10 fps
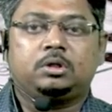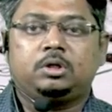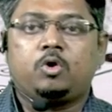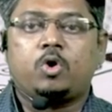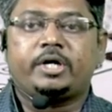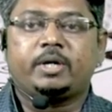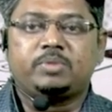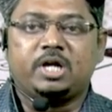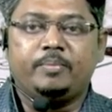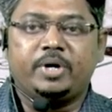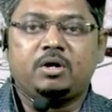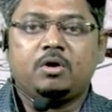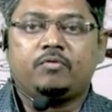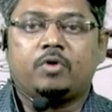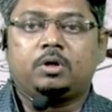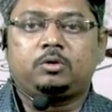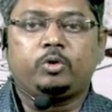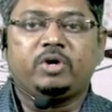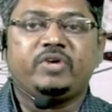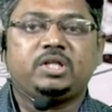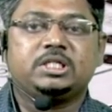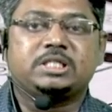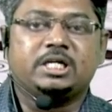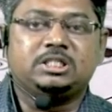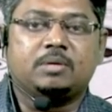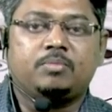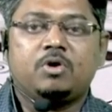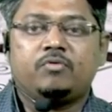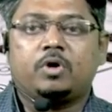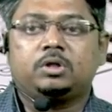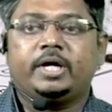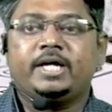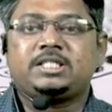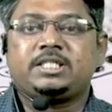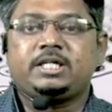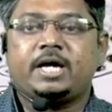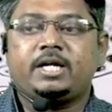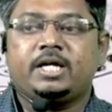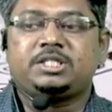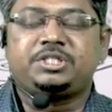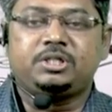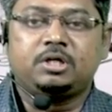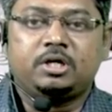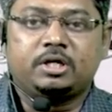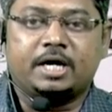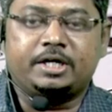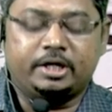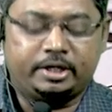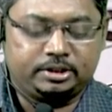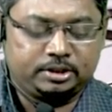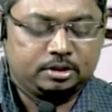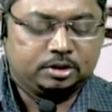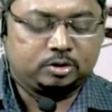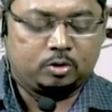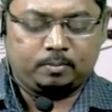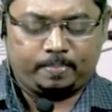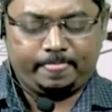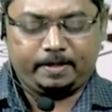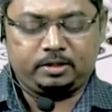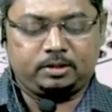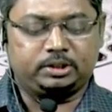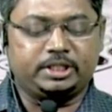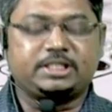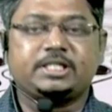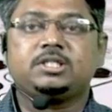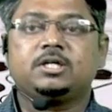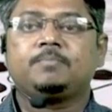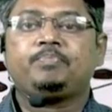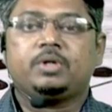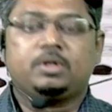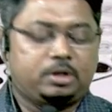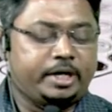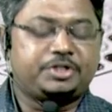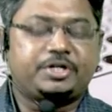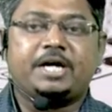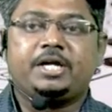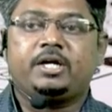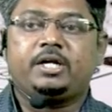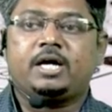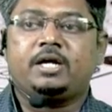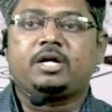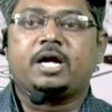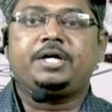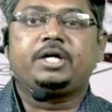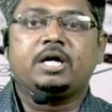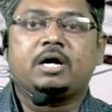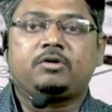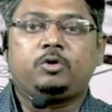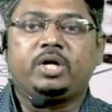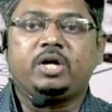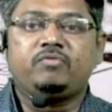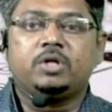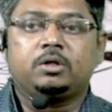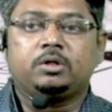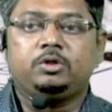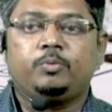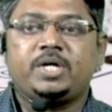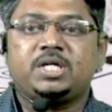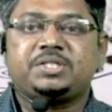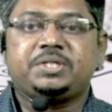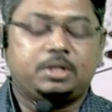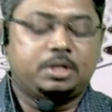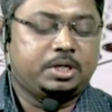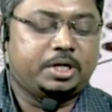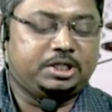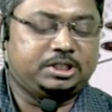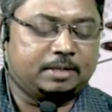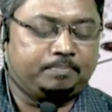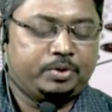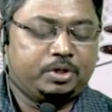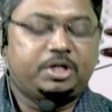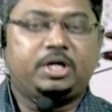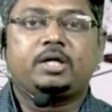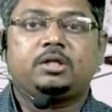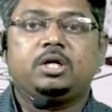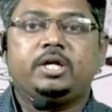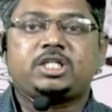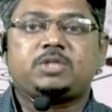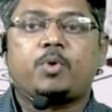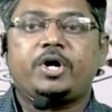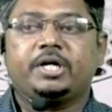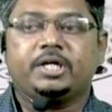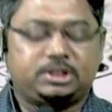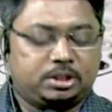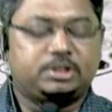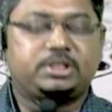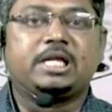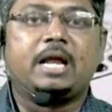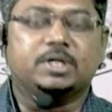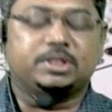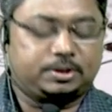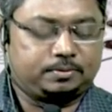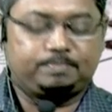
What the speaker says: no attempt limit for to giving this exam for the SC and ST categories. So this is the age category and criteria to give the UPSC exam. Okay, the next point is syllabus.